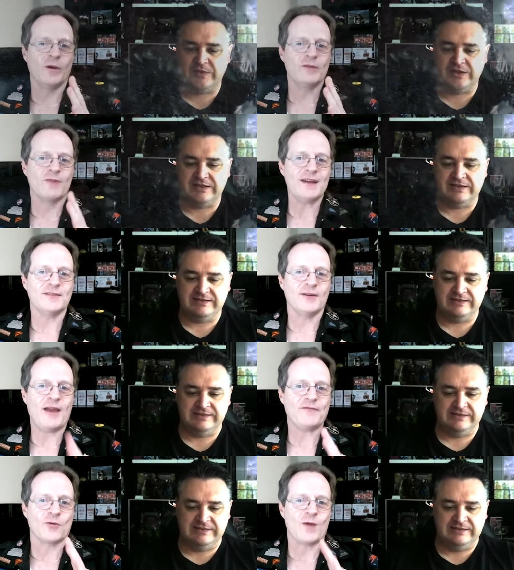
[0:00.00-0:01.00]
Speaker 1: we rate? Do
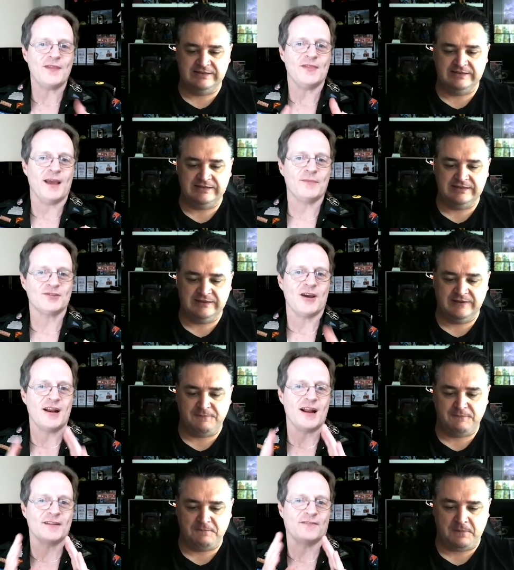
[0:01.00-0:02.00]
we have to rate the
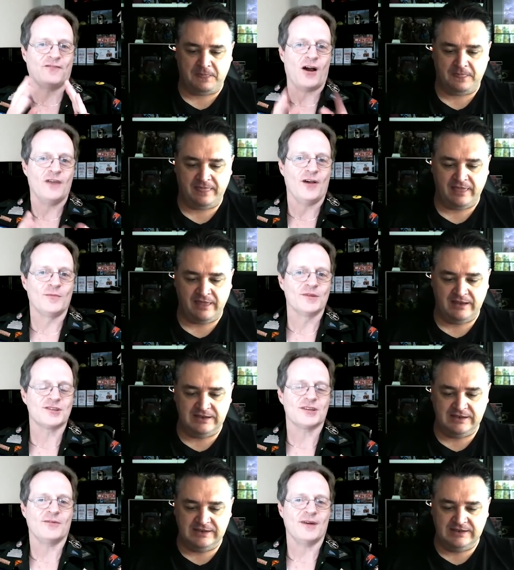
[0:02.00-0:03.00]
episode out of the five
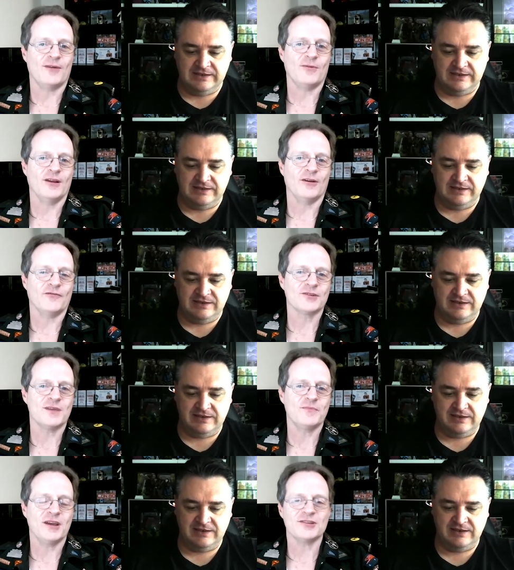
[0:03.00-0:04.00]
helmets? So uh, what do you got for us,
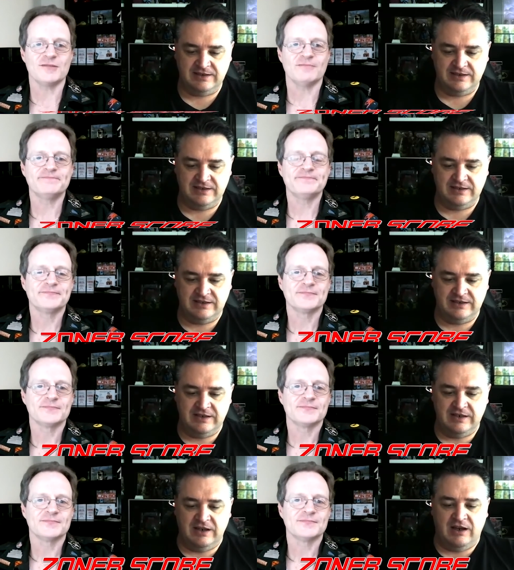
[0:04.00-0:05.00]
MPS?
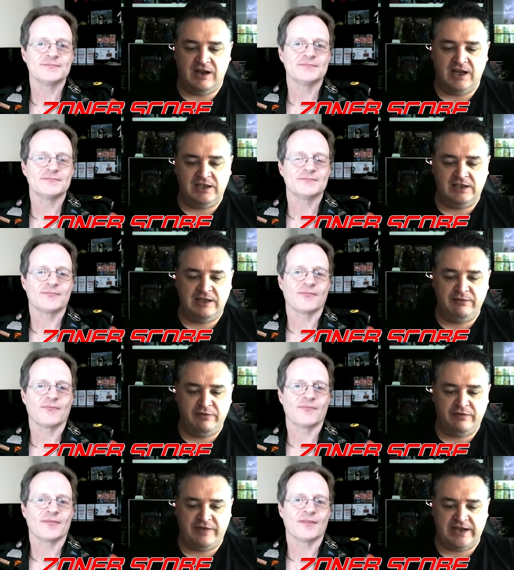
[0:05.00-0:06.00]
Speaker 2: I love the
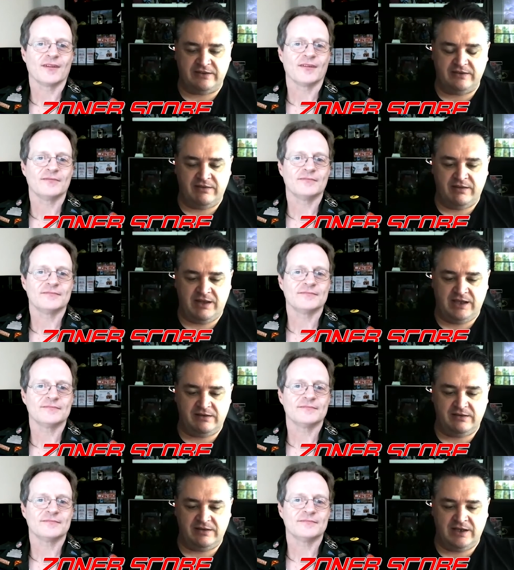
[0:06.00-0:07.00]
fact that.
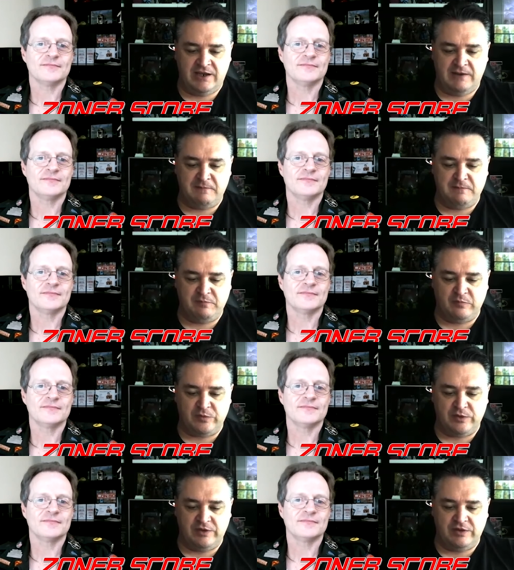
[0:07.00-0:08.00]
Um,
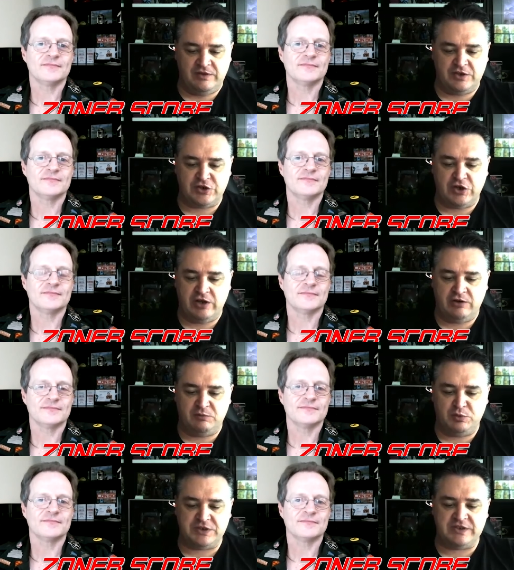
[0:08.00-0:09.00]
the
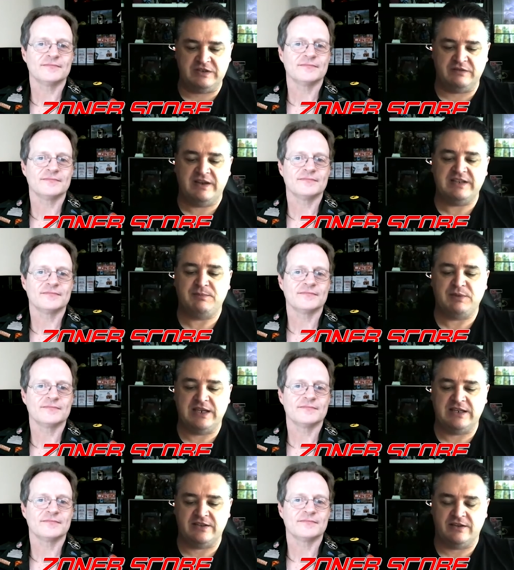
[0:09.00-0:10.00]
child pushes his face up
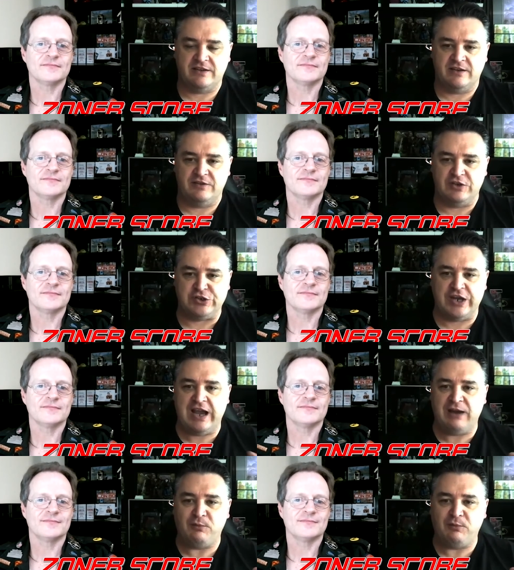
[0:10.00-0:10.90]
against the, the jar